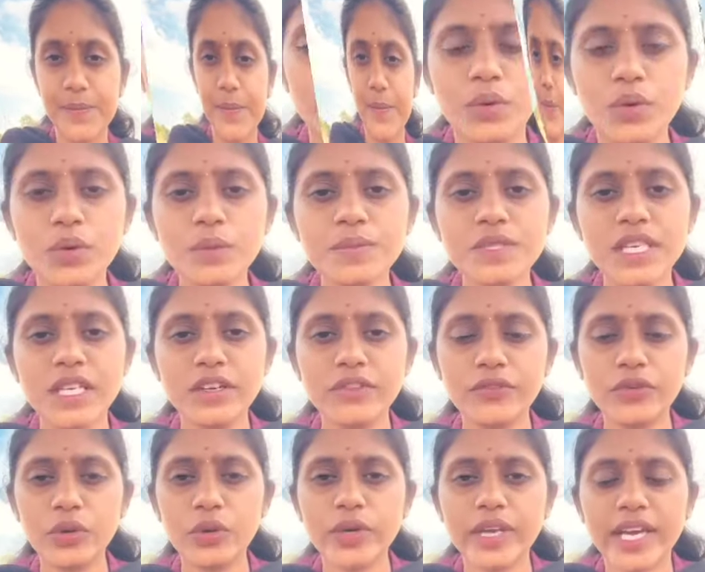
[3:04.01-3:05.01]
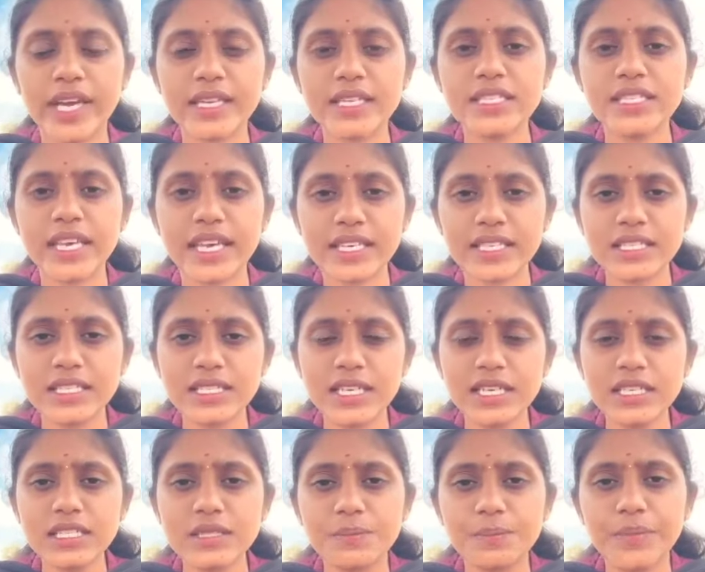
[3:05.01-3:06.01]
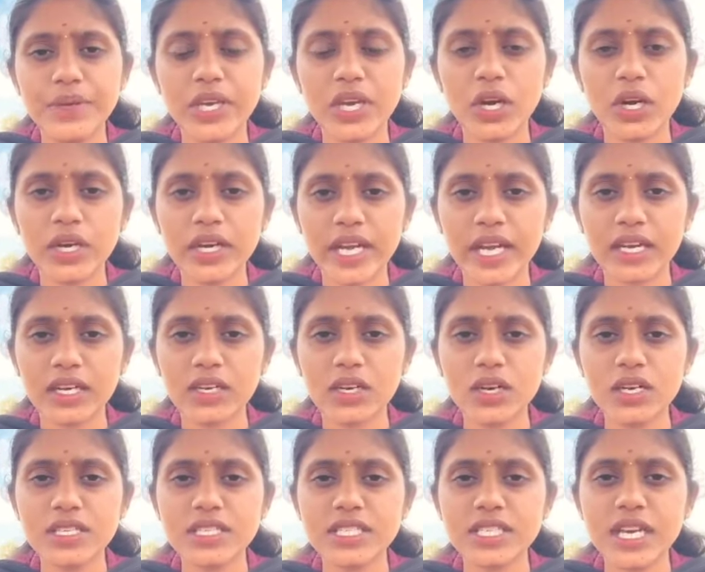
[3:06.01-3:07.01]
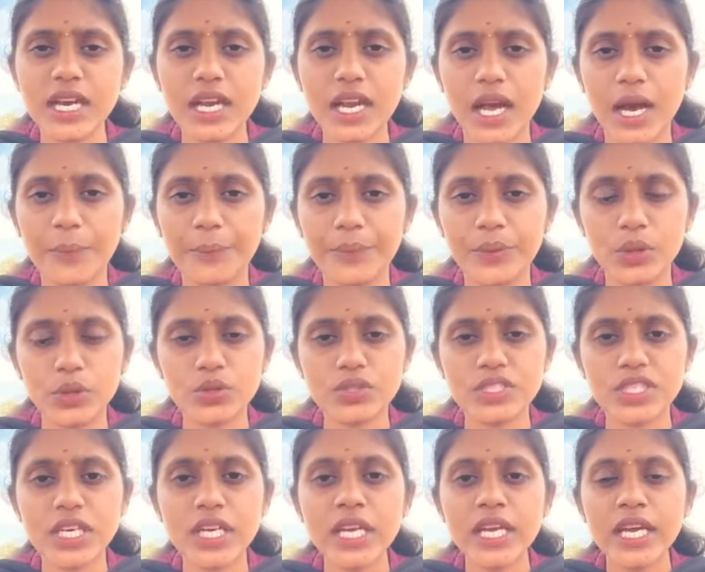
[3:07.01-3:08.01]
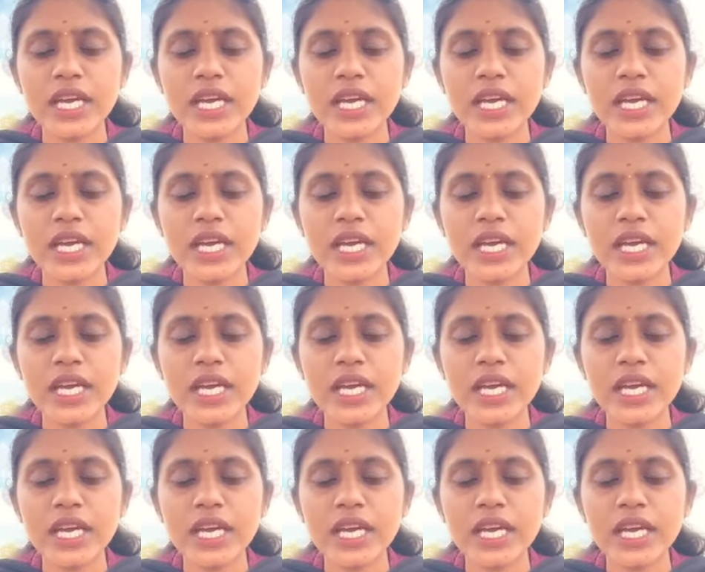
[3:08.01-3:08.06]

Blume's influence extends beyond technological approach.